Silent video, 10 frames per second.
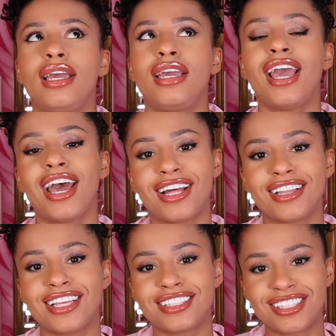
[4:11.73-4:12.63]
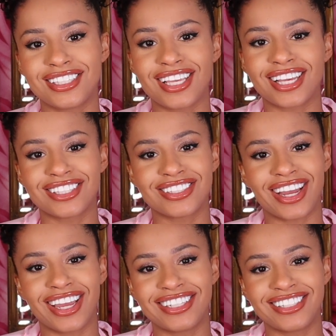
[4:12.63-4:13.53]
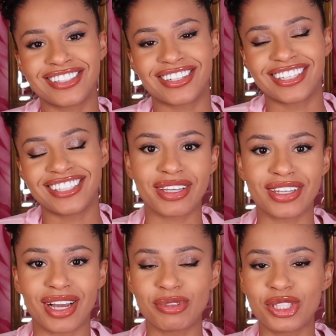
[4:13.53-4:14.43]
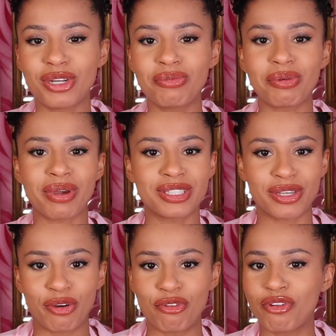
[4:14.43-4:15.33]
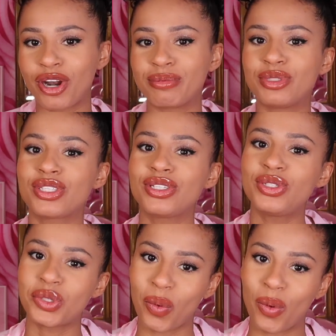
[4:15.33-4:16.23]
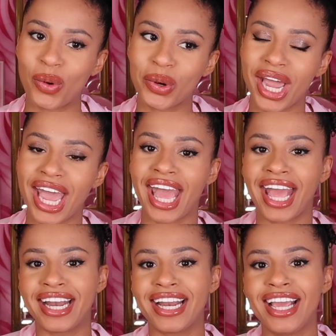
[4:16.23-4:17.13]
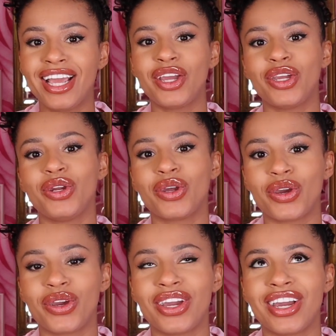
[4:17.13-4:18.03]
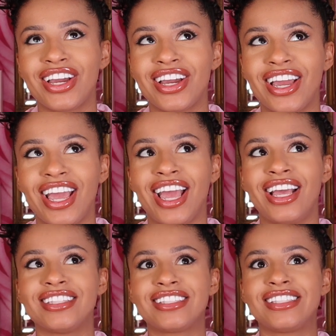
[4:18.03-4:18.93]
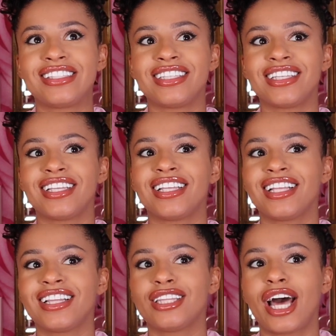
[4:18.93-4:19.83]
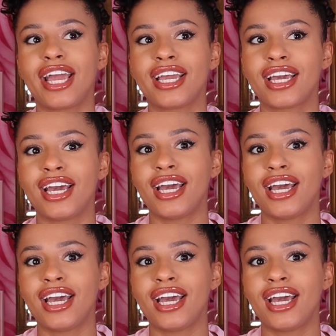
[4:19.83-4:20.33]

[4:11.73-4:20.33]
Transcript: yeah, let's just get straight into it. I'm just going to be myself and I'm just going to talk. And you know, it's like,